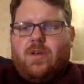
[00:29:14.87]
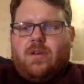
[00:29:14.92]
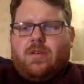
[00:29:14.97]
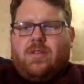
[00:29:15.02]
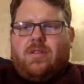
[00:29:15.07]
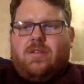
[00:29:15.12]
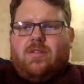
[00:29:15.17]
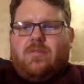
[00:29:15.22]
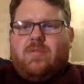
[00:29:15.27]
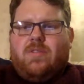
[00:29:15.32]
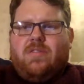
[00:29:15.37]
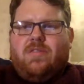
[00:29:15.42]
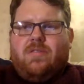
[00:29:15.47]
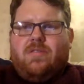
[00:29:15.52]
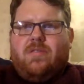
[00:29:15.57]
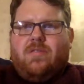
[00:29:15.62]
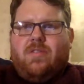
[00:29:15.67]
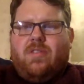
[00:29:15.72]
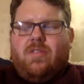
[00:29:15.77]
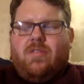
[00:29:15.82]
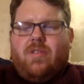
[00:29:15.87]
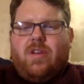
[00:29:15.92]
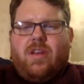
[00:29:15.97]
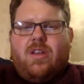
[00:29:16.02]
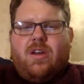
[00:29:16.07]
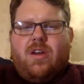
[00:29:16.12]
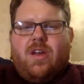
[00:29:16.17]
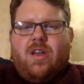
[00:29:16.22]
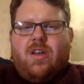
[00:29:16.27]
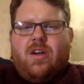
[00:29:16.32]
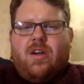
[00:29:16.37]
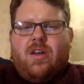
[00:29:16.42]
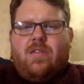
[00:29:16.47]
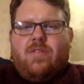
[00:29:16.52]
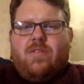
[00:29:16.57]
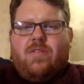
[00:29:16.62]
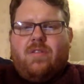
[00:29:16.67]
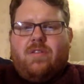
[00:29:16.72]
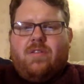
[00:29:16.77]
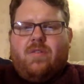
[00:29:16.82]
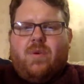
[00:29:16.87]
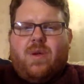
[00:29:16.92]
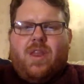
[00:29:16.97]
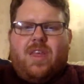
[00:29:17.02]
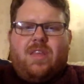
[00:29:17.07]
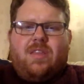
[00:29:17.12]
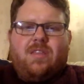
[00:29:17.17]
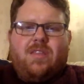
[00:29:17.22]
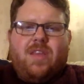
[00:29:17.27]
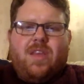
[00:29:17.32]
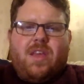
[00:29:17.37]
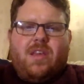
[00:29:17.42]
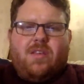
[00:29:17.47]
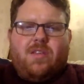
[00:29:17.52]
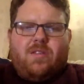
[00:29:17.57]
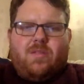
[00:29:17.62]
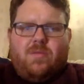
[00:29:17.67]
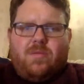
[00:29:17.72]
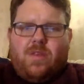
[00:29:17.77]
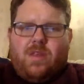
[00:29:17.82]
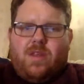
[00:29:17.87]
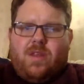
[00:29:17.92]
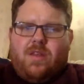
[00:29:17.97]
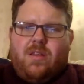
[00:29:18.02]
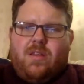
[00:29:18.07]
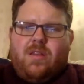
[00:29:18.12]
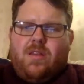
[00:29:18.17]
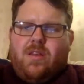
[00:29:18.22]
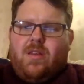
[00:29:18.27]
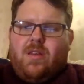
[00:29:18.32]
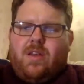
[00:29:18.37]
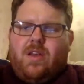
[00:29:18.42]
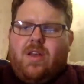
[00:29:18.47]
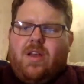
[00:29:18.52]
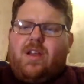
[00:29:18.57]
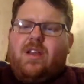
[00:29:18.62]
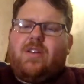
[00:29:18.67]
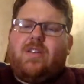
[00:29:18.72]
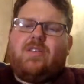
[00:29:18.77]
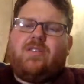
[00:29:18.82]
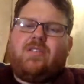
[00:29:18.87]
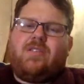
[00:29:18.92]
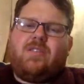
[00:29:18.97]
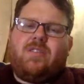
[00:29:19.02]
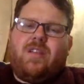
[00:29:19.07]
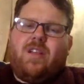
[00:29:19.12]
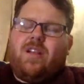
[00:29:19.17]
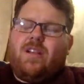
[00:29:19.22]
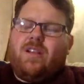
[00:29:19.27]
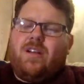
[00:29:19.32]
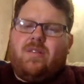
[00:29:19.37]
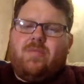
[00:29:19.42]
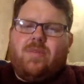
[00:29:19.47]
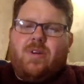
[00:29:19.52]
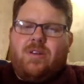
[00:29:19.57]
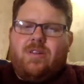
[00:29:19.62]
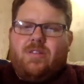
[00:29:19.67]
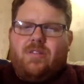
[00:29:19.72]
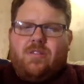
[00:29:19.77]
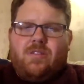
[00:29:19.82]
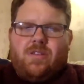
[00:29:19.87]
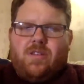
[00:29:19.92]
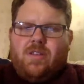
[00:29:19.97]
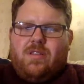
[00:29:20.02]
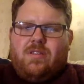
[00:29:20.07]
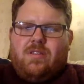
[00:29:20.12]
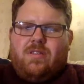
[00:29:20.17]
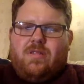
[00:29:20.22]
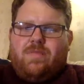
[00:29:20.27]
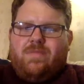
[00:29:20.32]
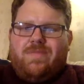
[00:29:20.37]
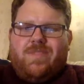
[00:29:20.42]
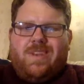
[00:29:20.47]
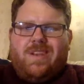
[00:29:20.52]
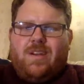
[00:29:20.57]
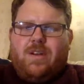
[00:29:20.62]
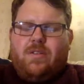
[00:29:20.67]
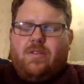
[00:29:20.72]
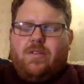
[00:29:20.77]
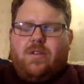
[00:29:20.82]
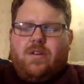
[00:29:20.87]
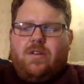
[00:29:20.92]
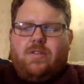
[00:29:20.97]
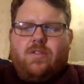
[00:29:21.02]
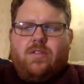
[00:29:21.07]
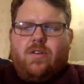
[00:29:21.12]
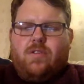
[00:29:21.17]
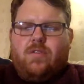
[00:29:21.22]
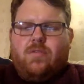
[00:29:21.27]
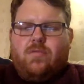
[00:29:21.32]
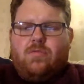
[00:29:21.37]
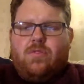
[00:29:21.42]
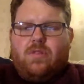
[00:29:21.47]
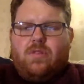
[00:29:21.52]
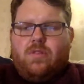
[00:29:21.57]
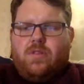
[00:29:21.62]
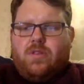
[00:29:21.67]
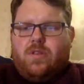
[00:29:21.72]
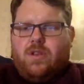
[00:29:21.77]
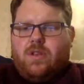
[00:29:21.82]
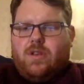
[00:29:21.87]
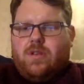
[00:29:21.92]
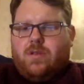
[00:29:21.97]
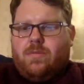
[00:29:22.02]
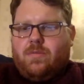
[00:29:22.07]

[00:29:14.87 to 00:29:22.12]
think they were about $3.99 for 20 seeds or something. And I know that doesn't sound a lot, but I just looked at it and thought, nah, I'll just grow some others this year.